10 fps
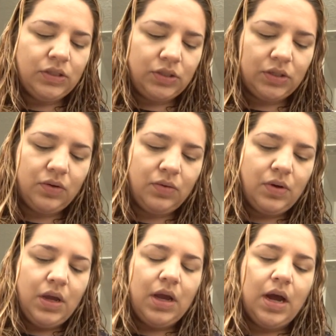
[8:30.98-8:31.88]

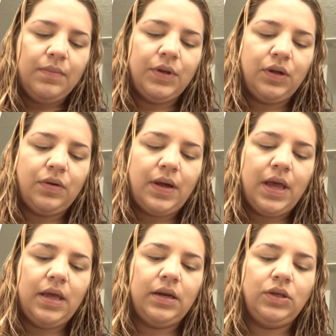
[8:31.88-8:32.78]
So I'm gonna go
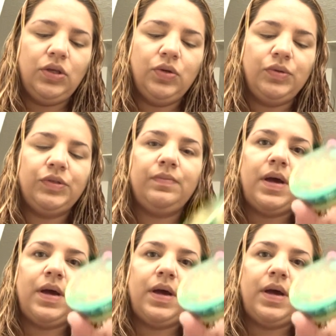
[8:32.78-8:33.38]
ahead and use